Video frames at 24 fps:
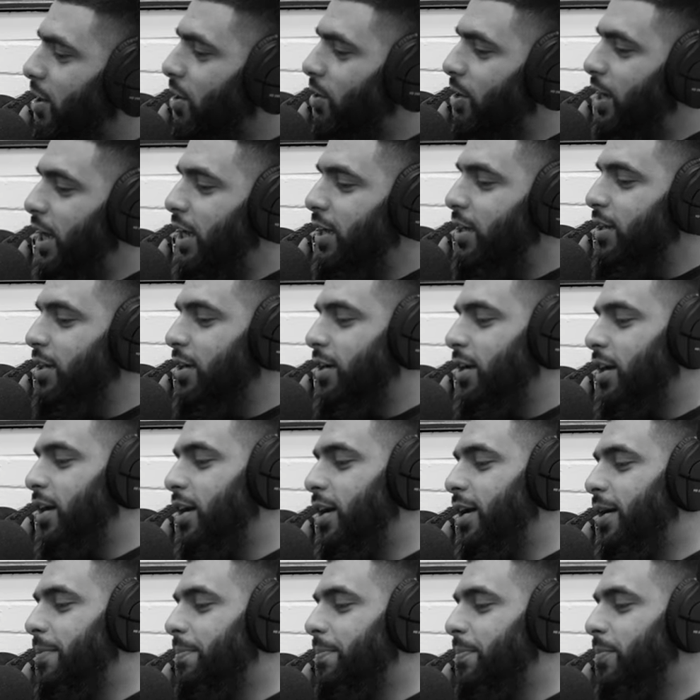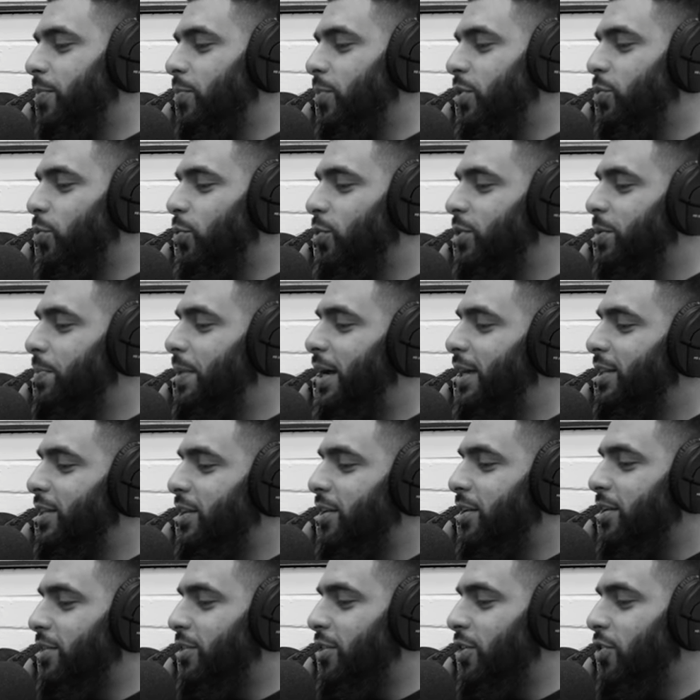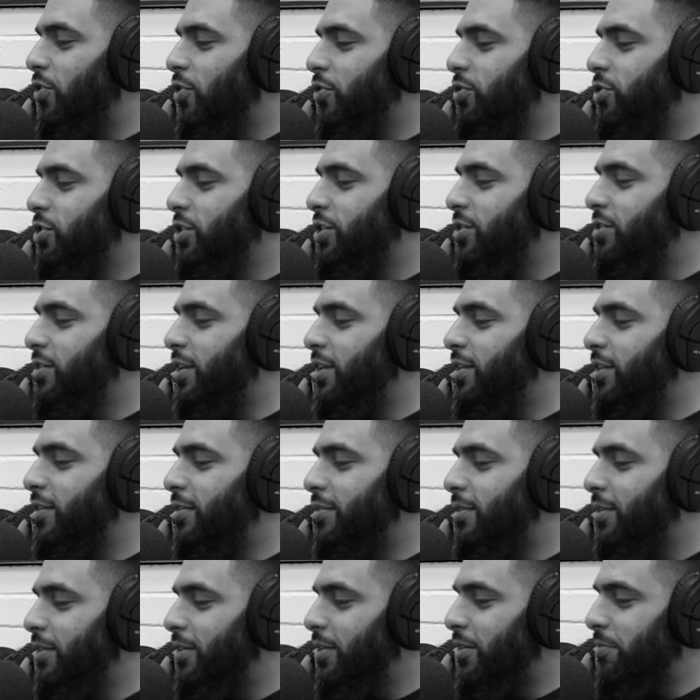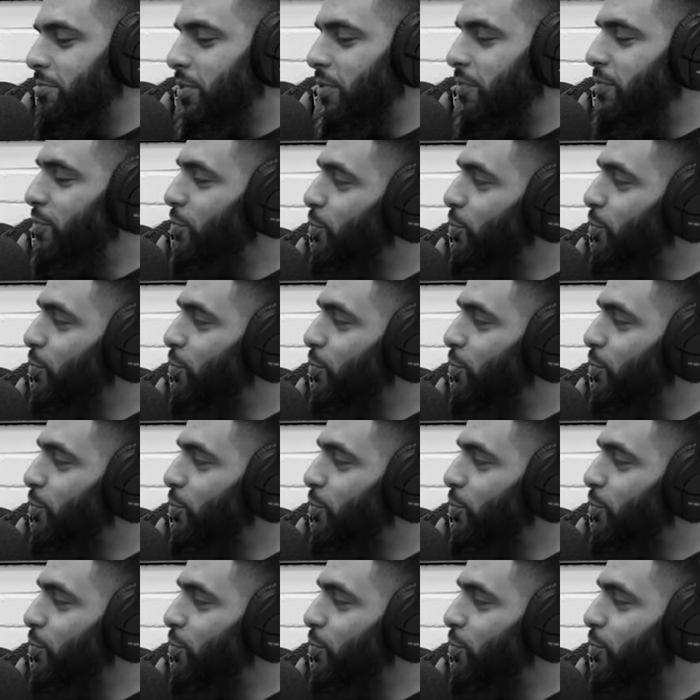okay, we talked about the lunches and the